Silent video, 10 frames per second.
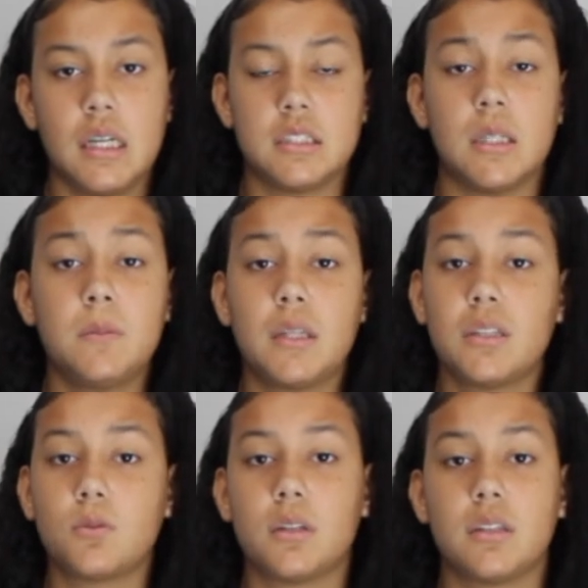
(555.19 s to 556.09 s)
Some
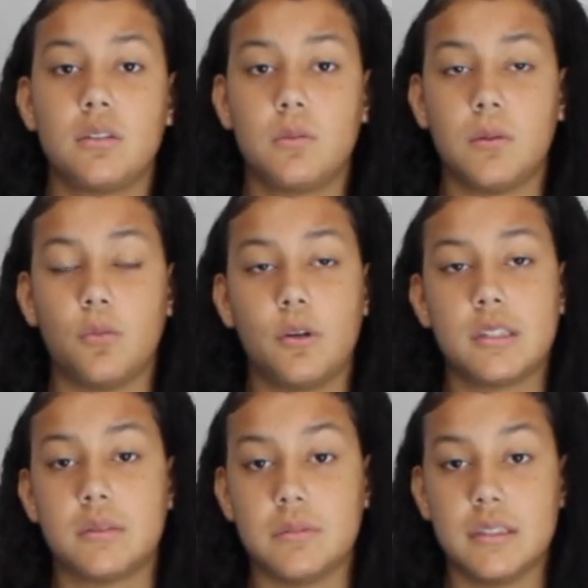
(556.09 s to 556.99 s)
things were a little bit more
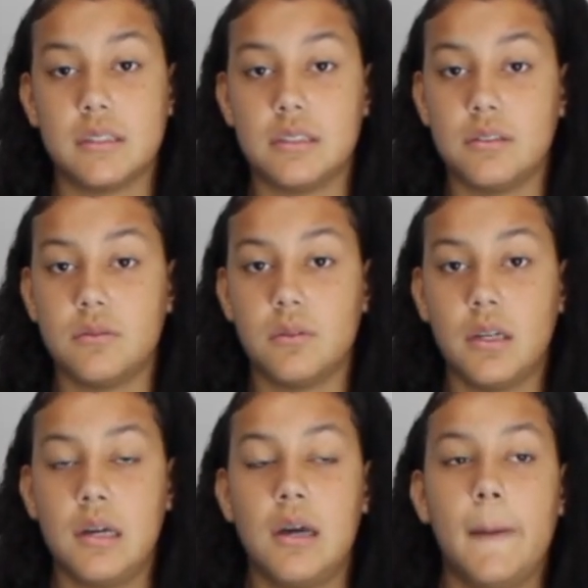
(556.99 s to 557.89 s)
expensive,
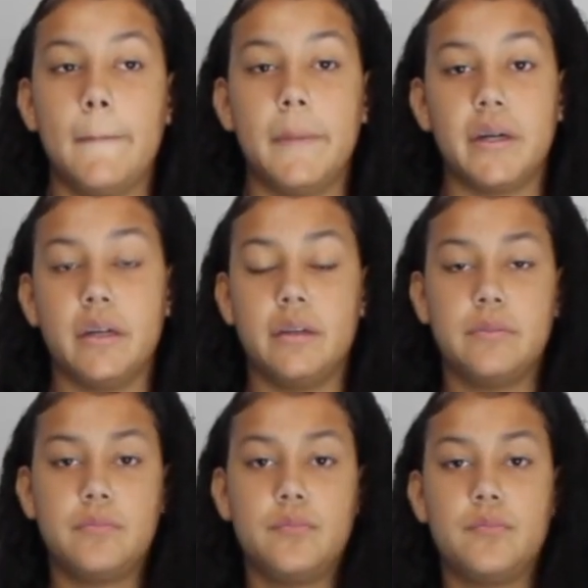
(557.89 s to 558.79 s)
but